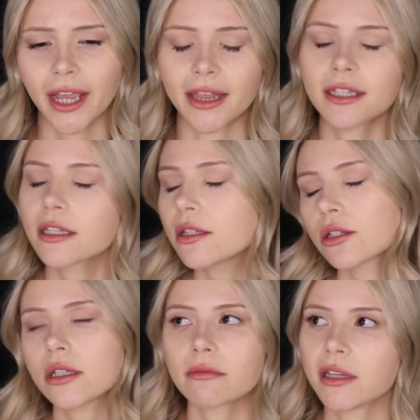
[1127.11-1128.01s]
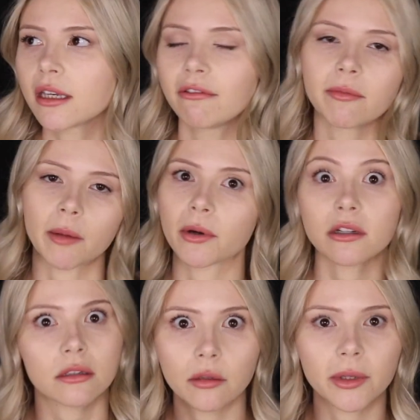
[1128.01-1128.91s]
and this is just me giving my
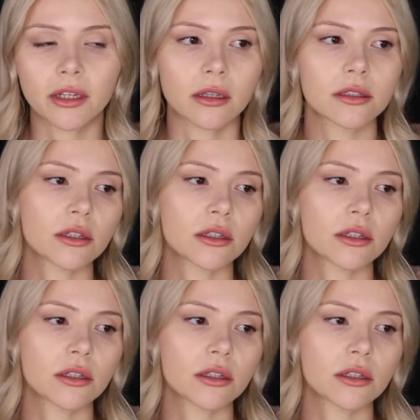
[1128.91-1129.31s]
personal opinion,